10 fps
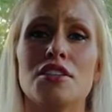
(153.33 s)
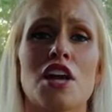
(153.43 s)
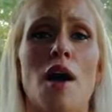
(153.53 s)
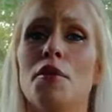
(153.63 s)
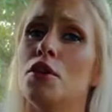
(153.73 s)

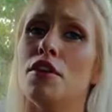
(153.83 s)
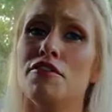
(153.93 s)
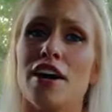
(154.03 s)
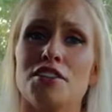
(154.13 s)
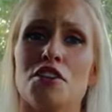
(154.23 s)
domino
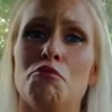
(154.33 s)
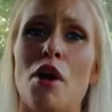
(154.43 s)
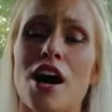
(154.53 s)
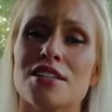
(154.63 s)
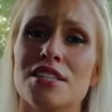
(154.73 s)
effect of
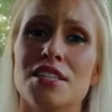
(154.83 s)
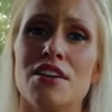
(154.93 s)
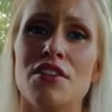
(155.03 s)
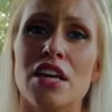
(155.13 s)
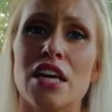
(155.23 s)

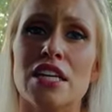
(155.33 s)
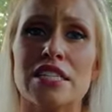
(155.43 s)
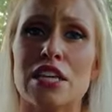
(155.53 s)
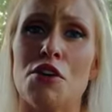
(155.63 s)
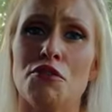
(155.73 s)
positivity,
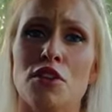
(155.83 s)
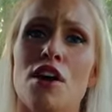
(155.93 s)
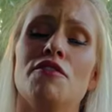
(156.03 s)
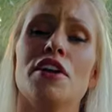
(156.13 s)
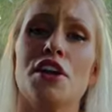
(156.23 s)

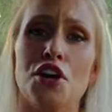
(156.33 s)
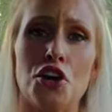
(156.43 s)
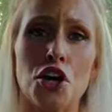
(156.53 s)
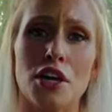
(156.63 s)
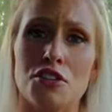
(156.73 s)
self-love, and
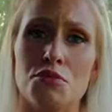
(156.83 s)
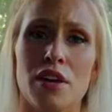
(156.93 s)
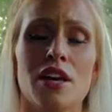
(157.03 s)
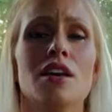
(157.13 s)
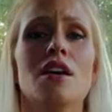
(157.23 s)
encouragement.